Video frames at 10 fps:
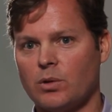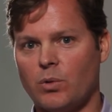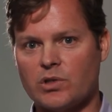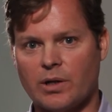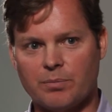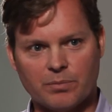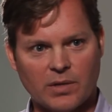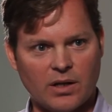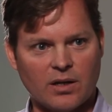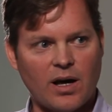which I
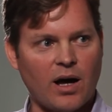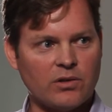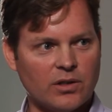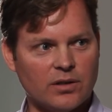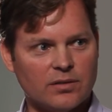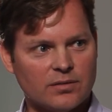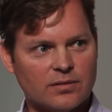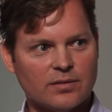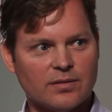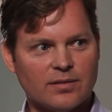concocted
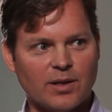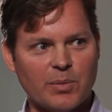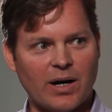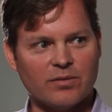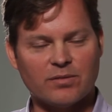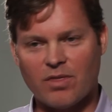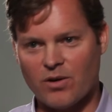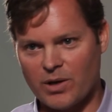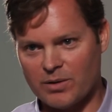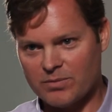about
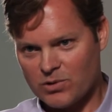30,